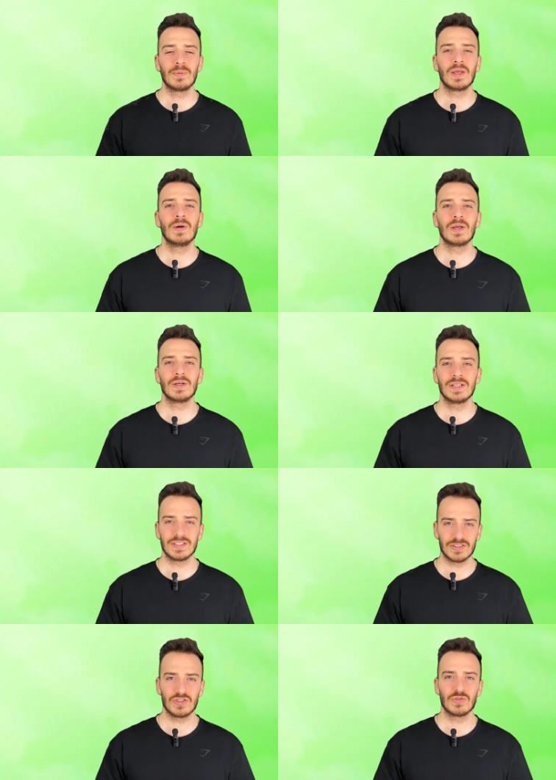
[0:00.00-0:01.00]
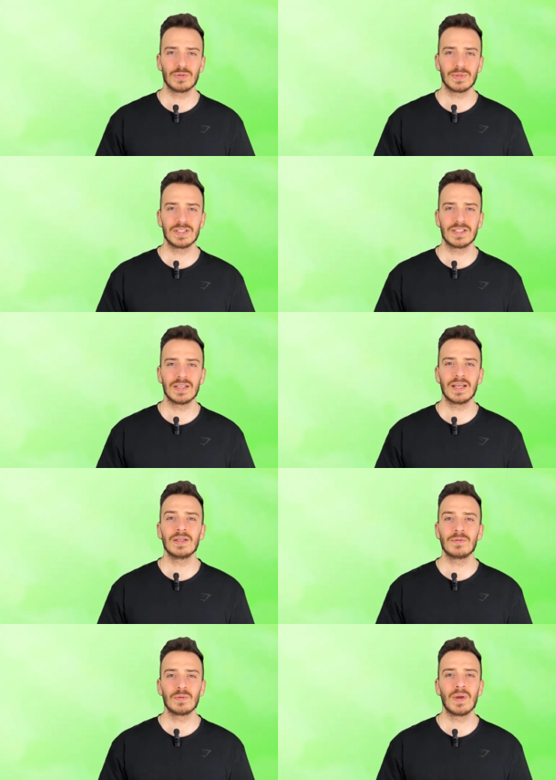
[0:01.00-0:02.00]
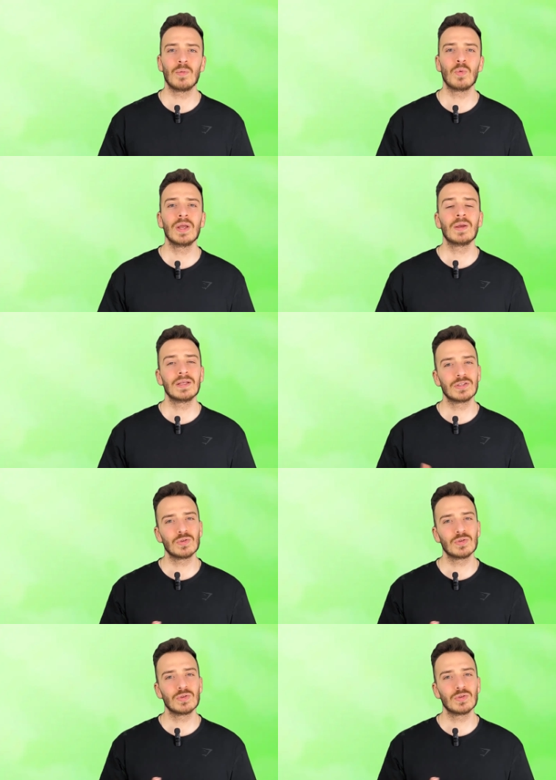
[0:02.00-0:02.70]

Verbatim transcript: barrier is extremely selective about what it lets